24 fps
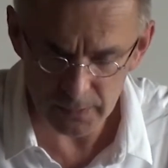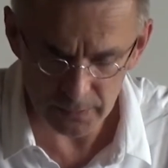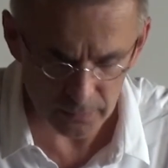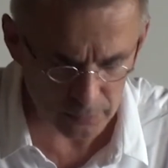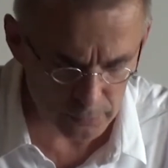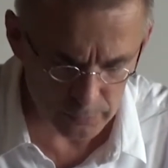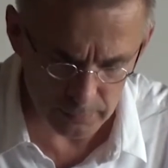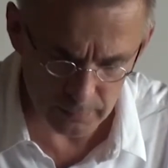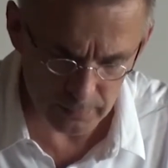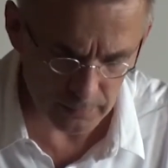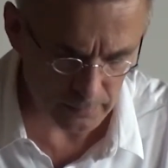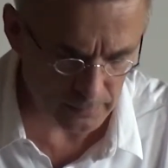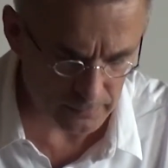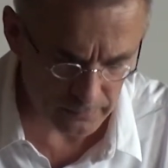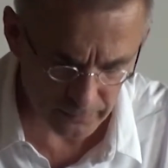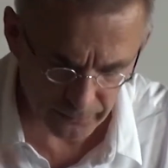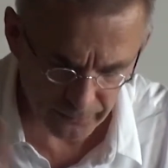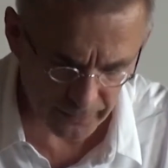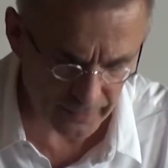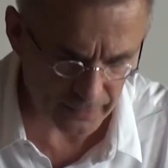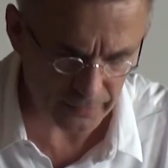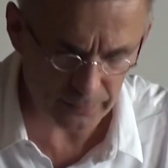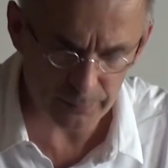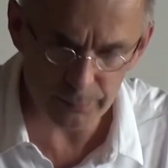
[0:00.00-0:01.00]
Google,
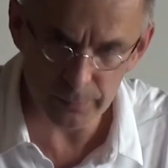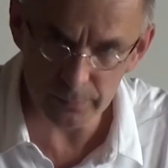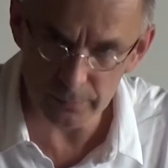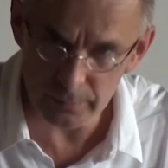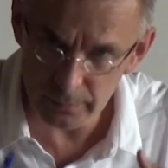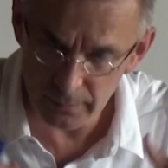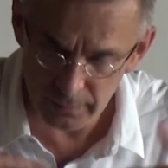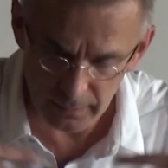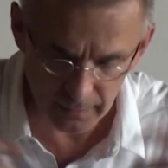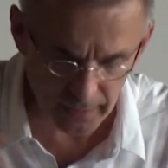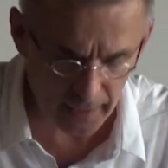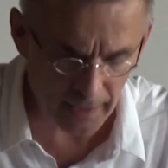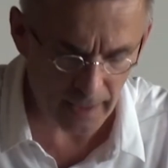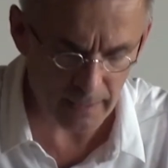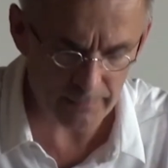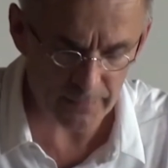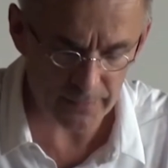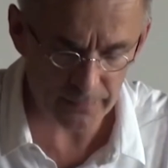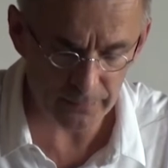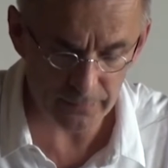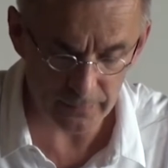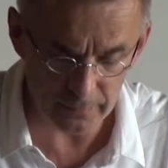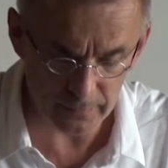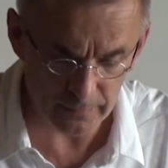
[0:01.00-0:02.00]
Facebook,
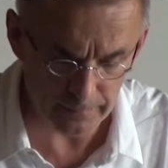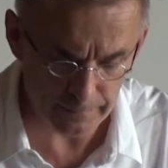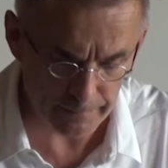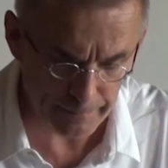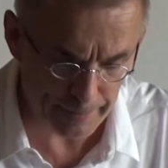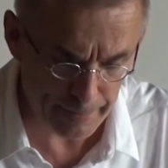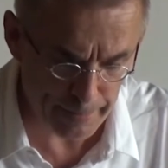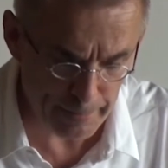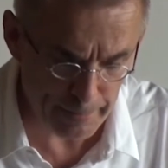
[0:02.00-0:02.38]
Amazon,